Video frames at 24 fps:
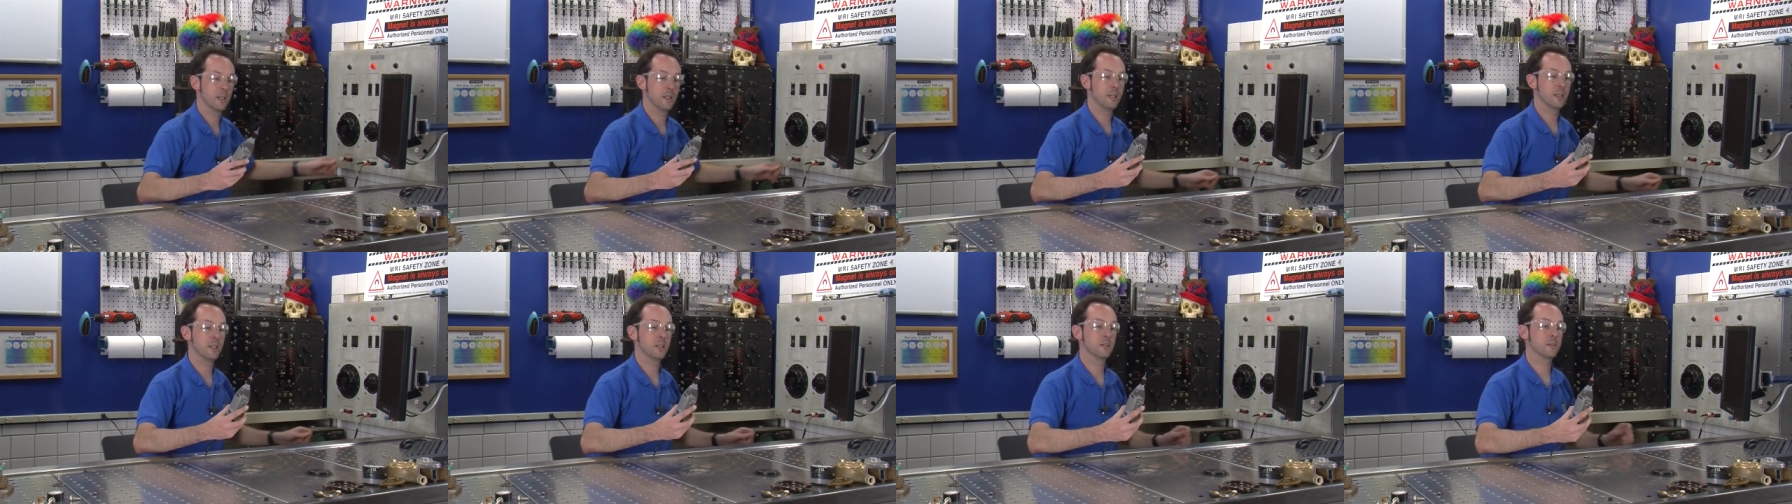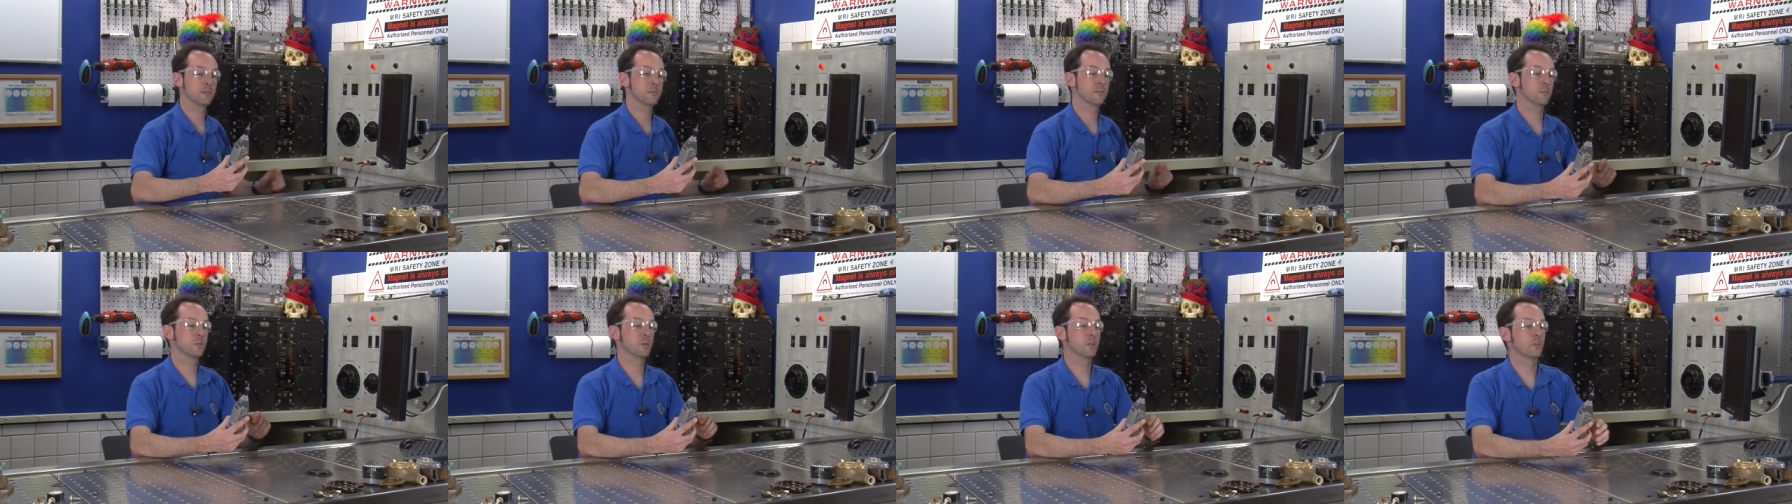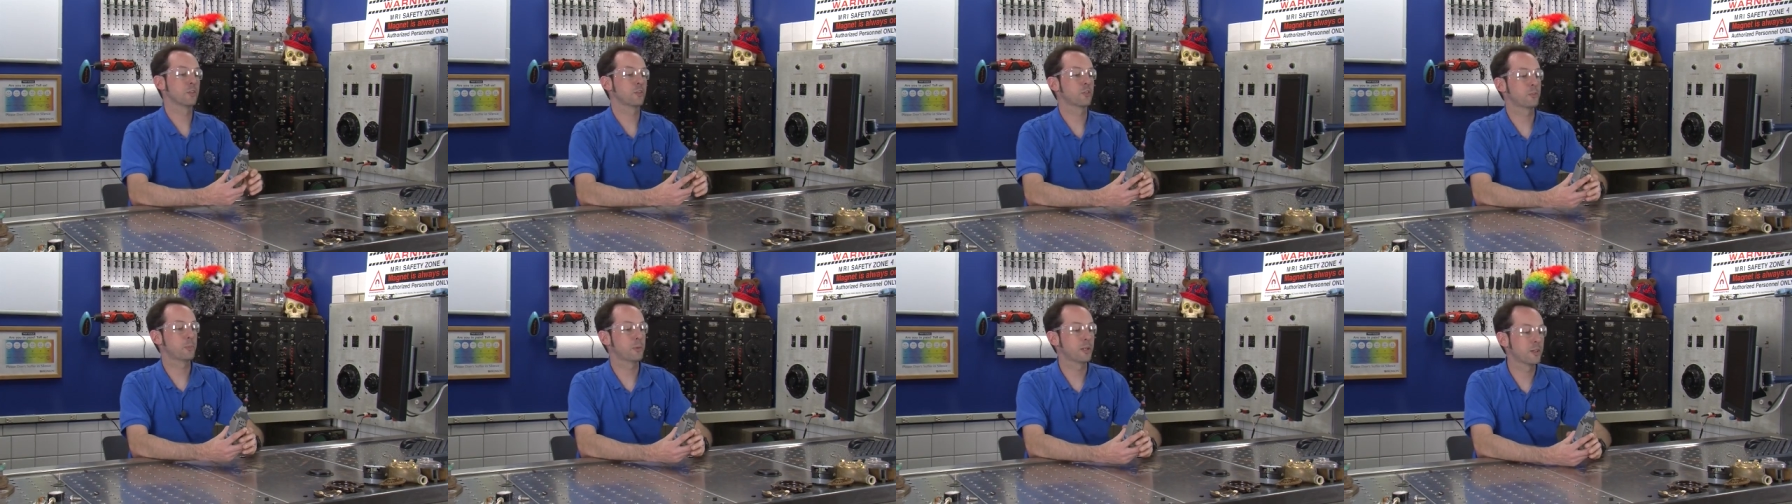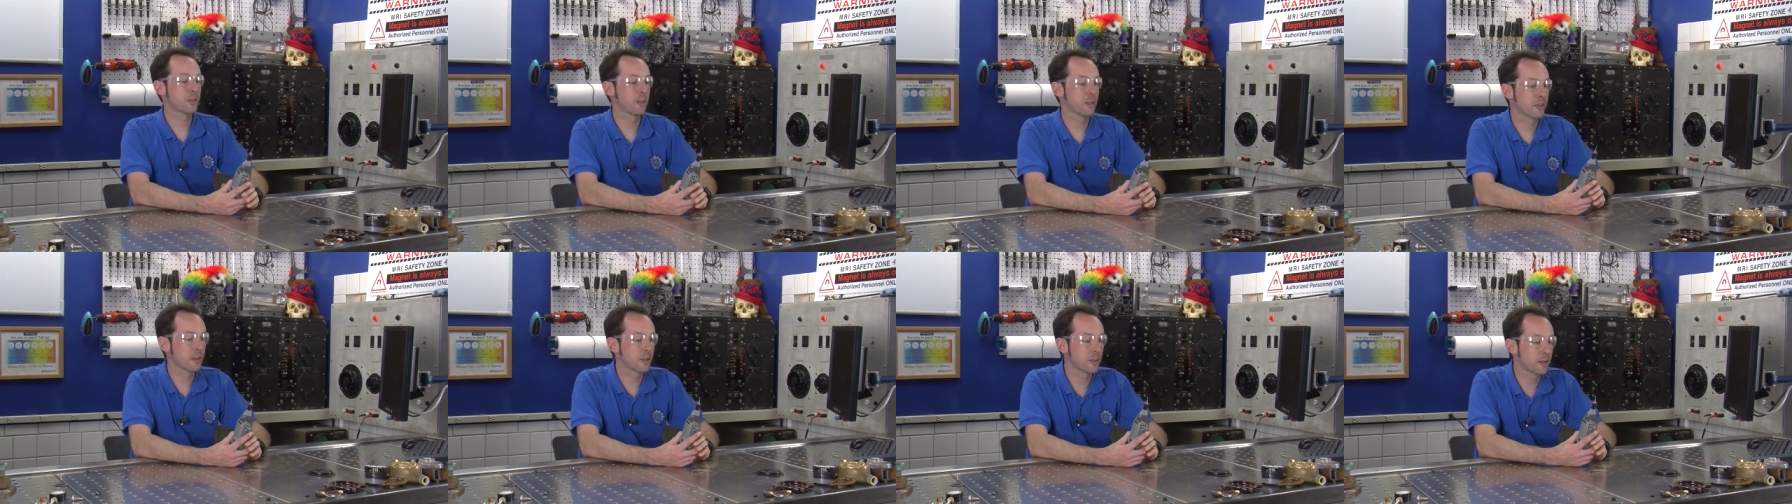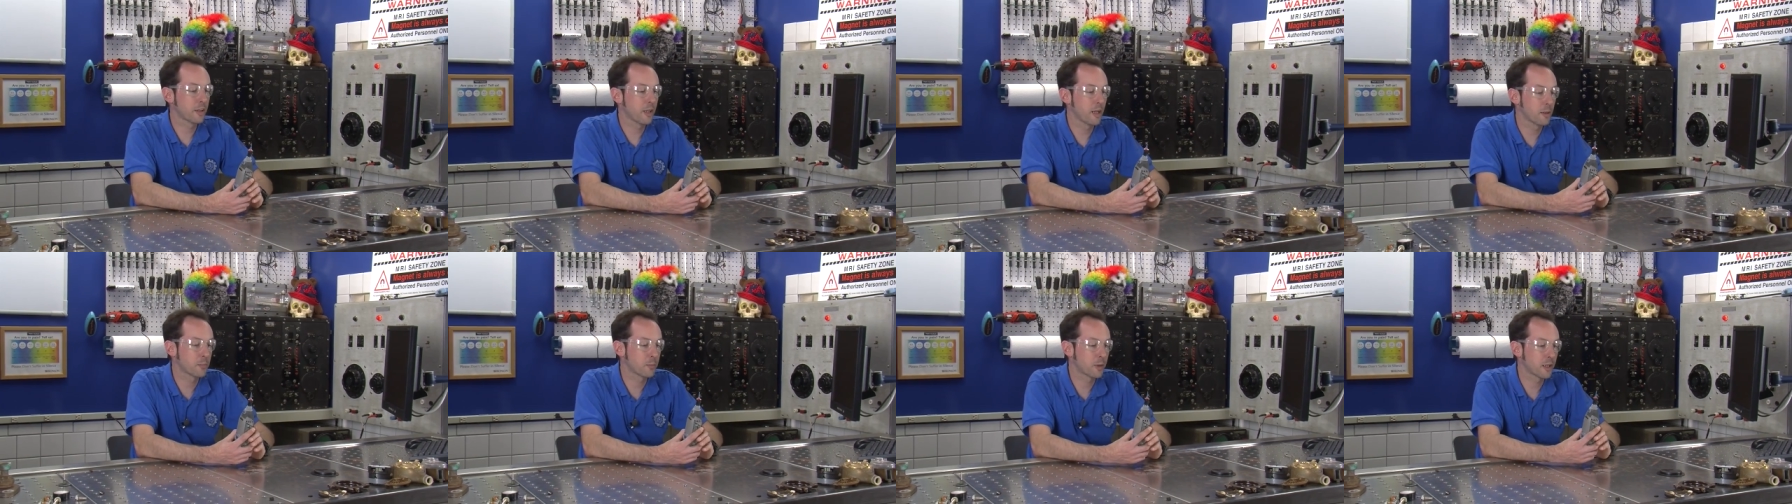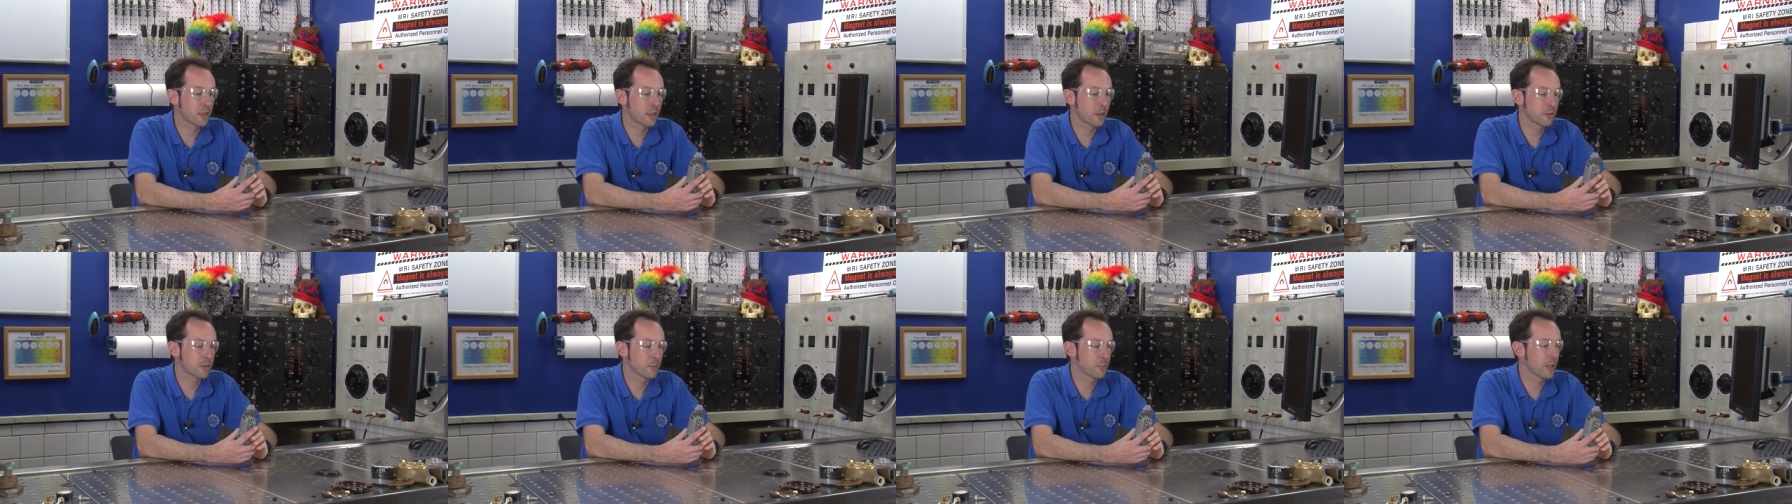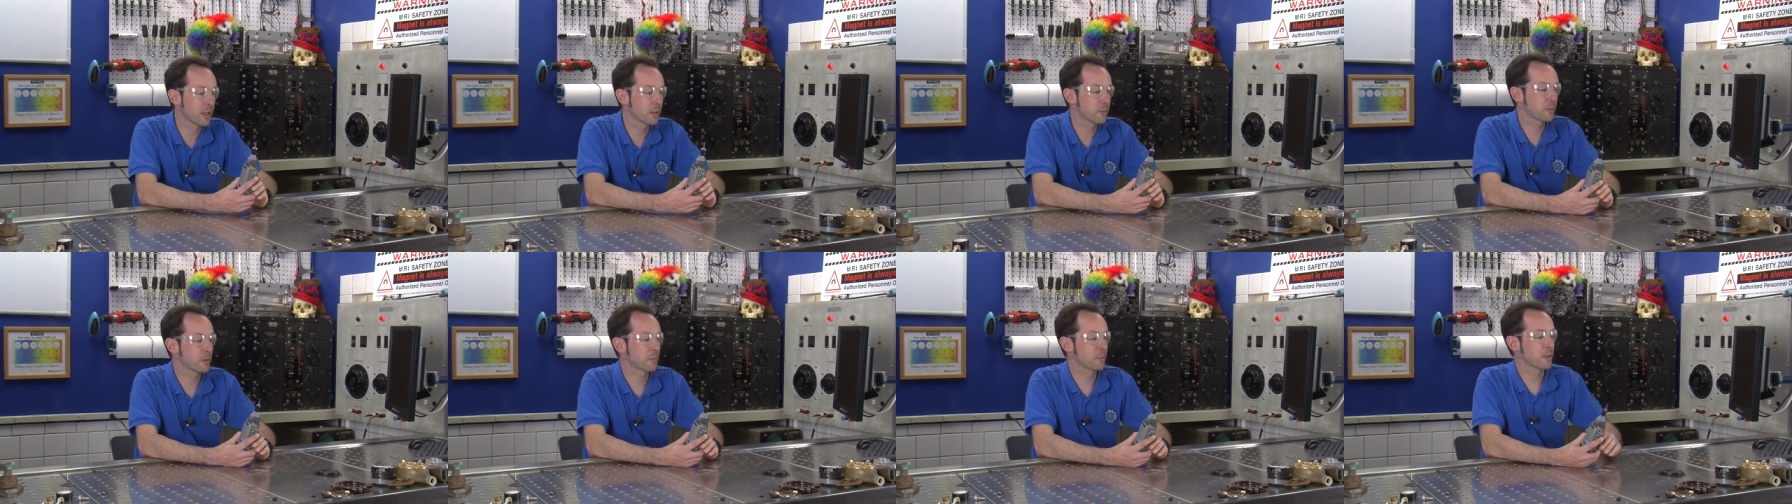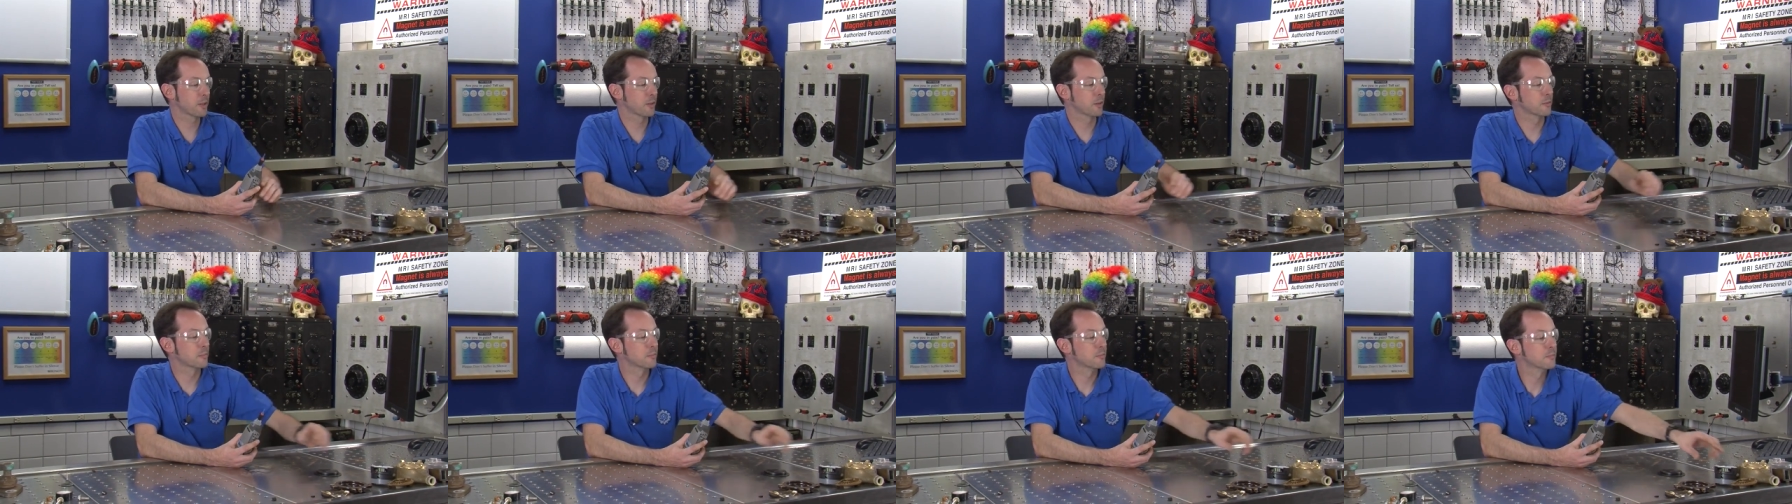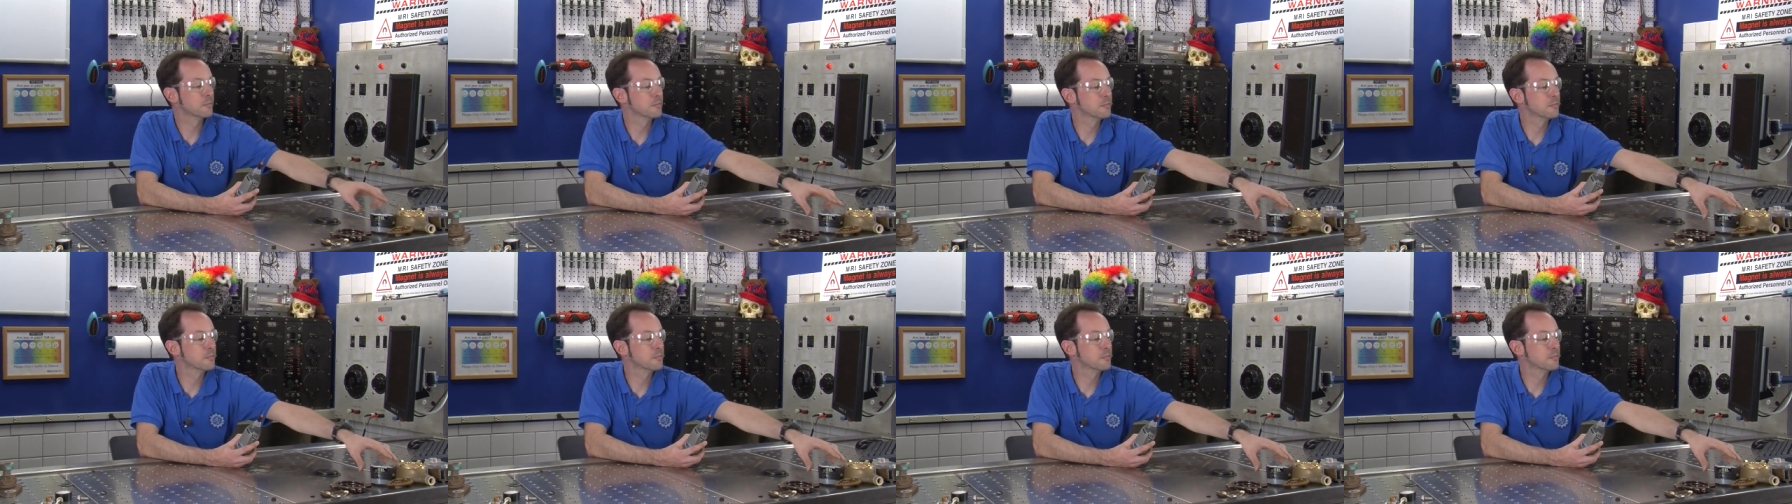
It will spin the little knob right out the bottom of the meter.